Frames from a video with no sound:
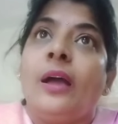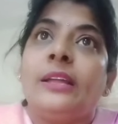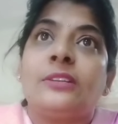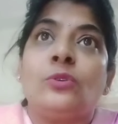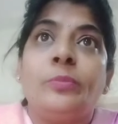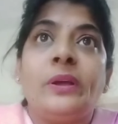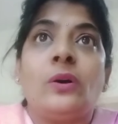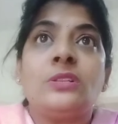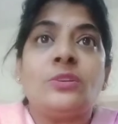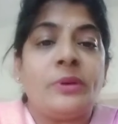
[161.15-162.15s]
it could be
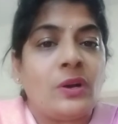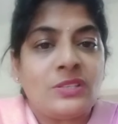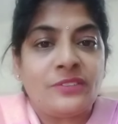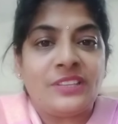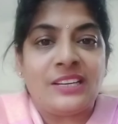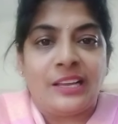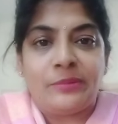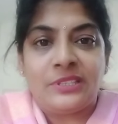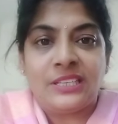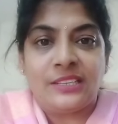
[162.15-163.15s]
also because of the
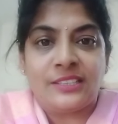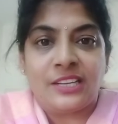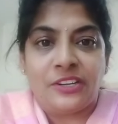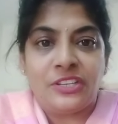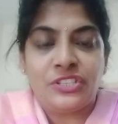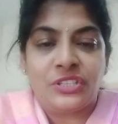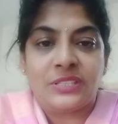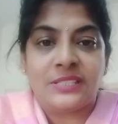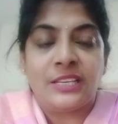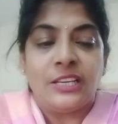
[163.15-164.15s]
climatic conditions.